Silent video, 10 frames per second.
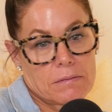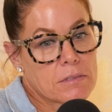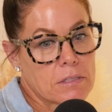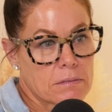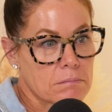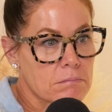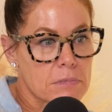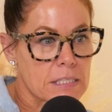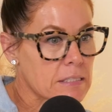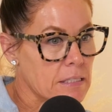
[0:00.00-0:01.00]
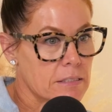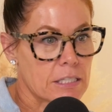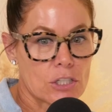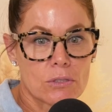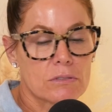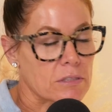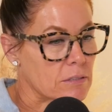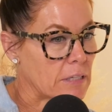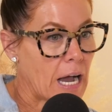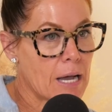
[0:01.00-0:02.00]
to discontinue, to
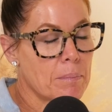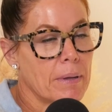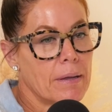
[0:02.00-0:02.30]
stop.